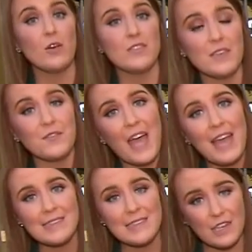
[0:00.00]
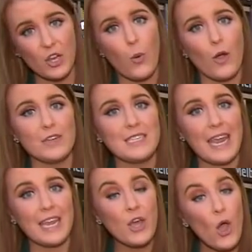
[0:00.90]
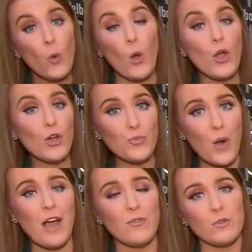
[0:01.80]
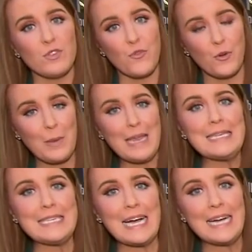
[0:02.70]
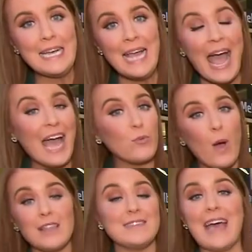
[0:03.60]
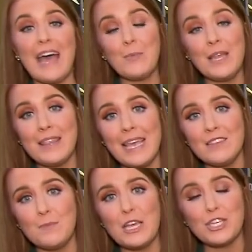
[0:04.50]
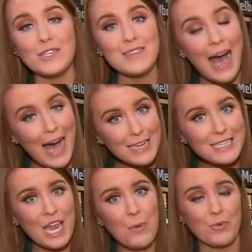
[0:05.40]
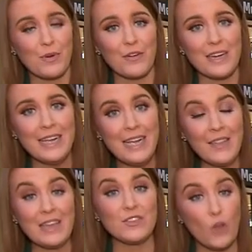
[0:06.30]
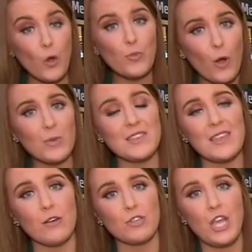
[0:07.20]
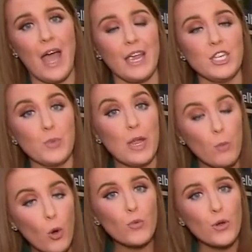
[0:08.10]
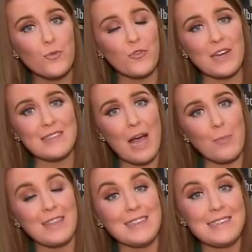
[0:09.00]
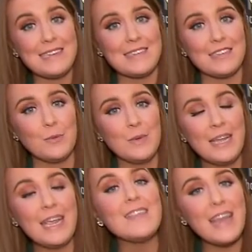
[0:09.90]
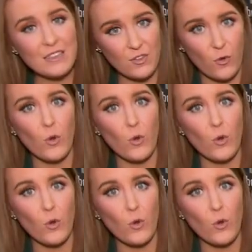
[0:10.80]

positive cases in quarantine were arrivals from India. And while it's adamant these measures are temporary. There's no promise they'll change when more room frees up in the system in the next